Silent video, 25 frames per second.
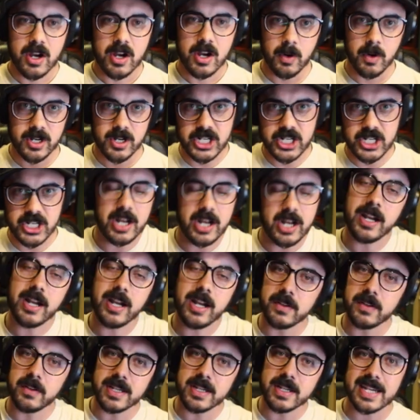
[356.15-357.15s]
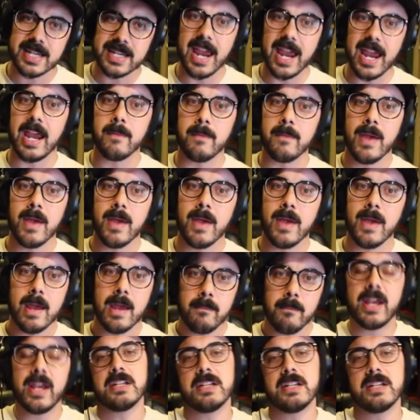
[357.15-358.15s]
who is shitting on this game
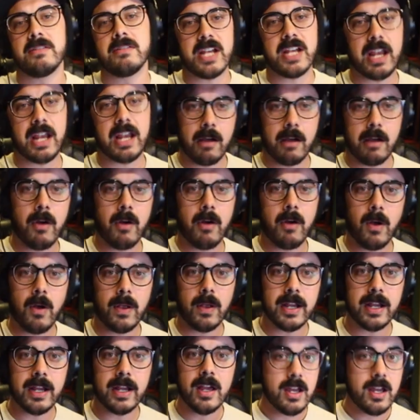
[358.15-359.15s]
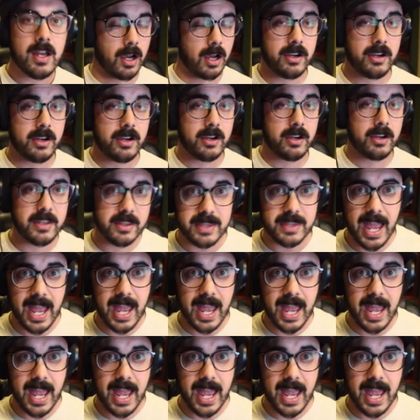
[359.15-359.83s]
because of J.K. Rowling. Other than